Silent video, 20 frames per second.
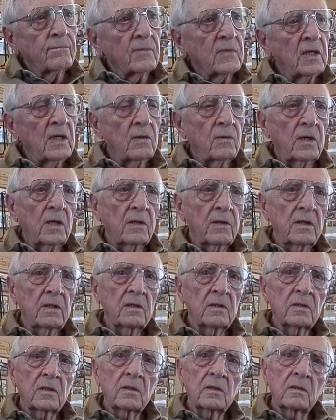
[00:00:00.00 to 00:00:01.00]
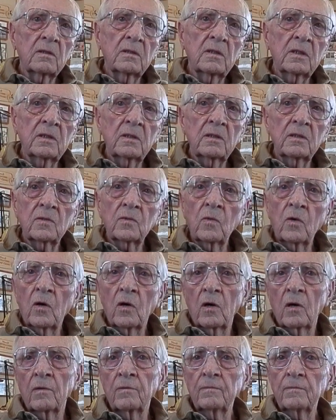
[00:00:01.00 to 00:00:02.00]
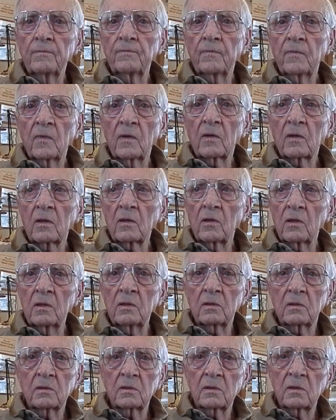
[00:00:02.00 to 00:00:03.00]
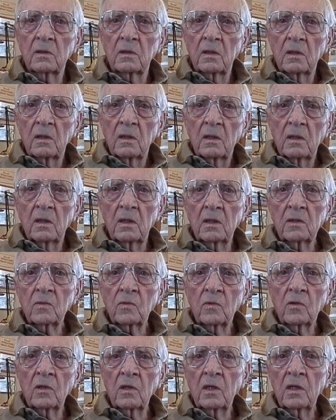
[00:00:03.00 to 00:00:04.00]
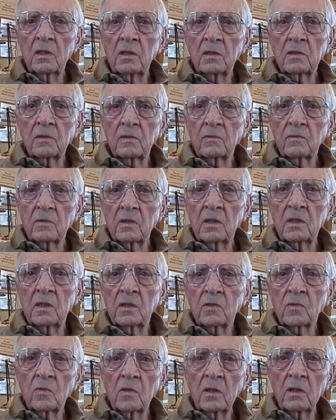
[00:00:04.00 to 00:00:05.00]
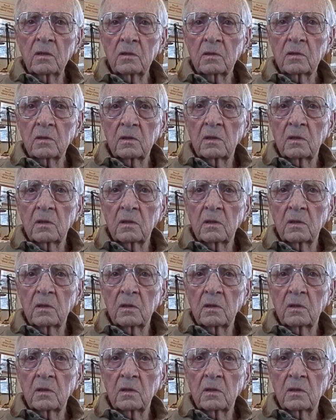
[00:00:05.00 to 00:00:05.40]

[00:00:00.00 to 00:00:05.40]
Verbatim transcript: yeah, well, this is this is war, of course. This war at its, at its worst.